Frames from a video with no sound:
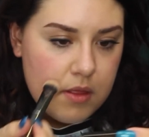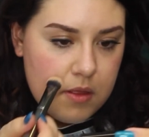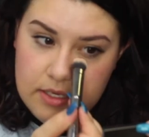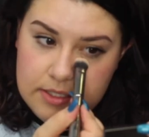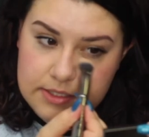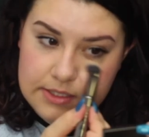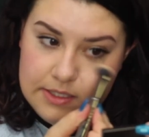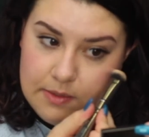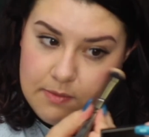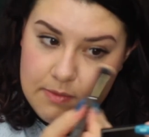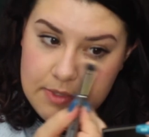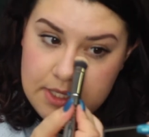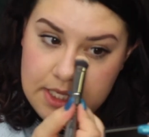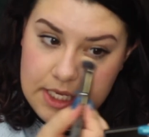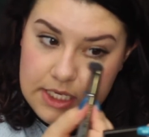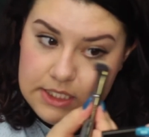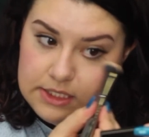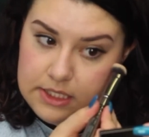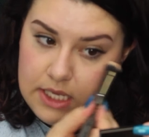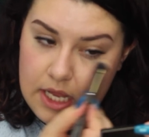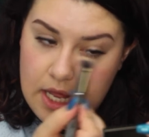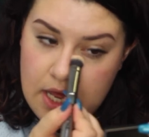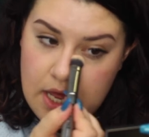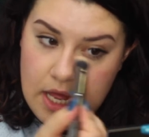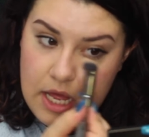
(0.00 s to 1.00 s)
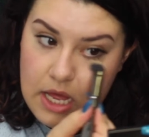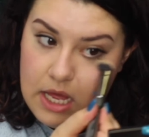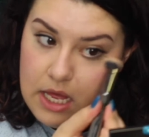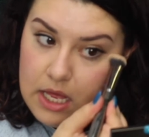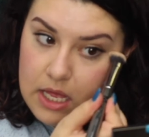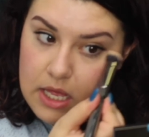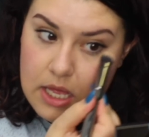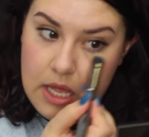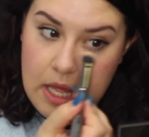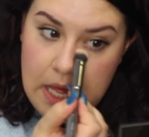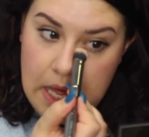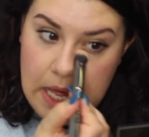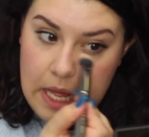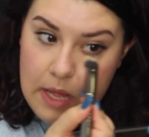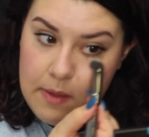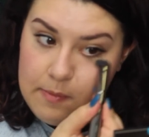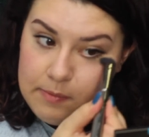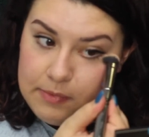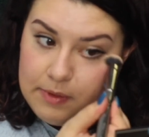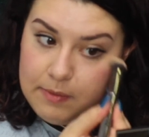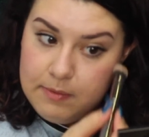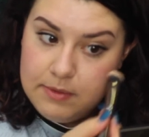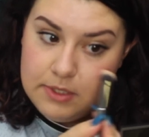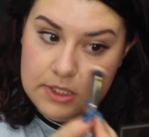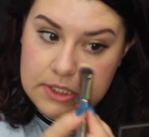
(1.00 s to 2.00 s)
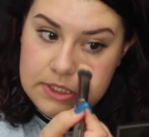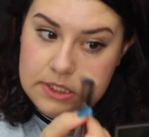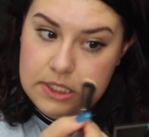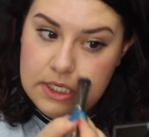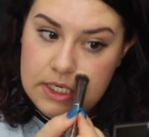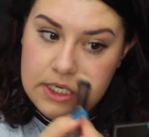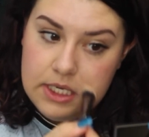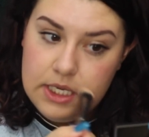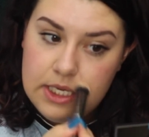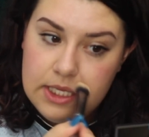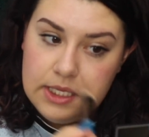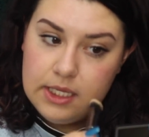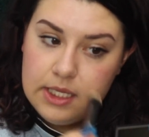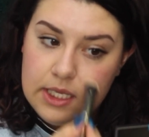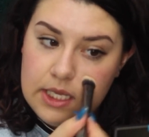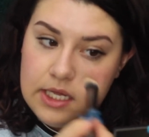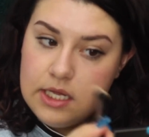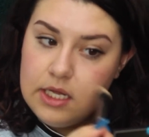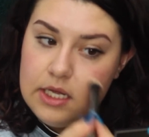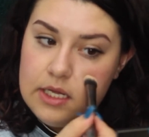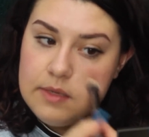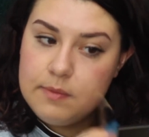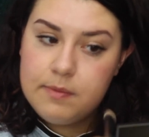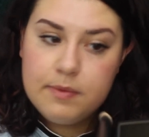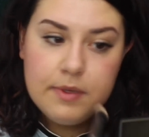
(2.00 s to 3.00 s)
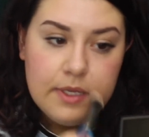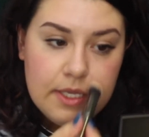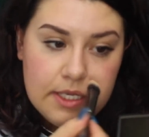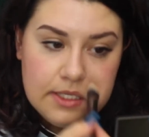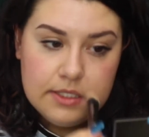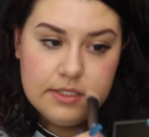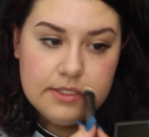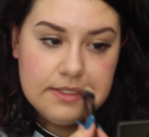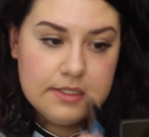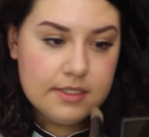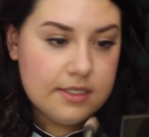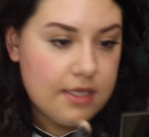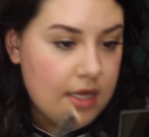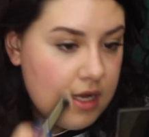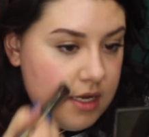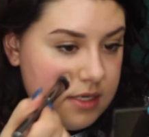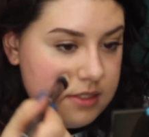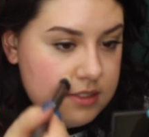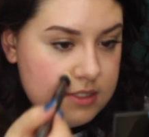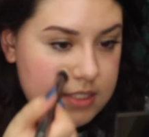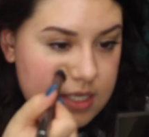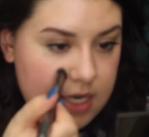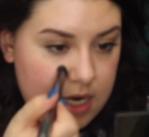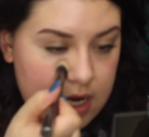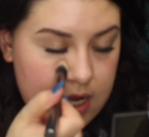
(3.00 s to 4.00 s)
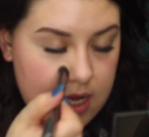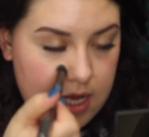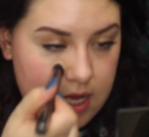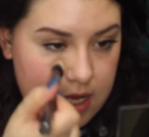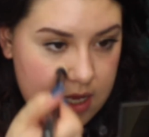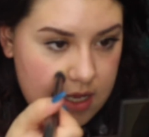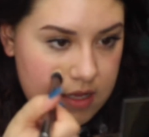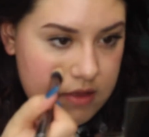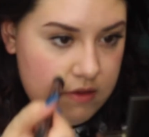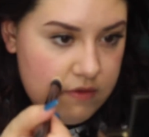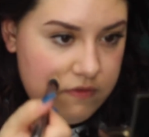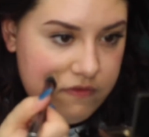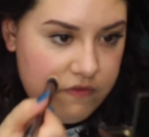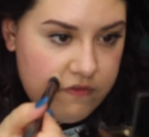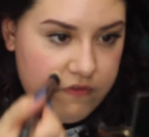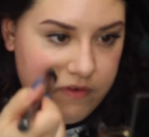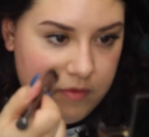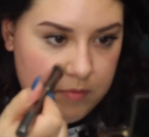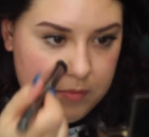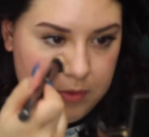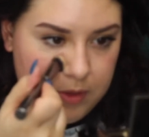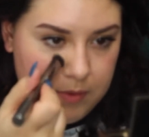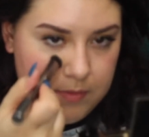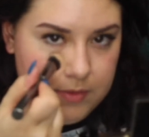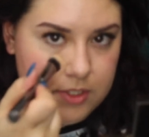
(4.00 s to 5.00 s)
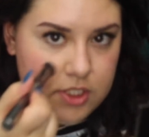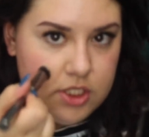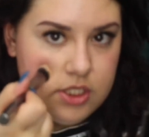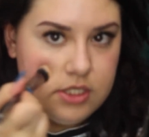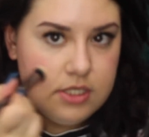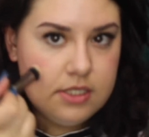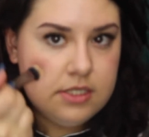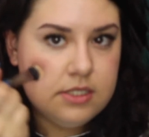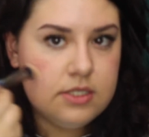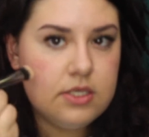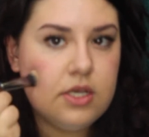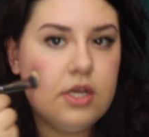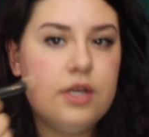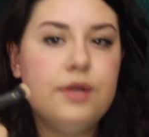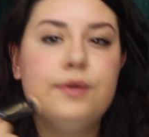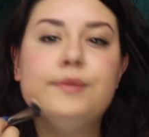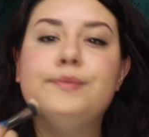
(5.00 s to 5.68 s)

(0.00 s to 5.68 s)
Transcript: some of these are blemishes that are healing up, and scars that I have from blemishes.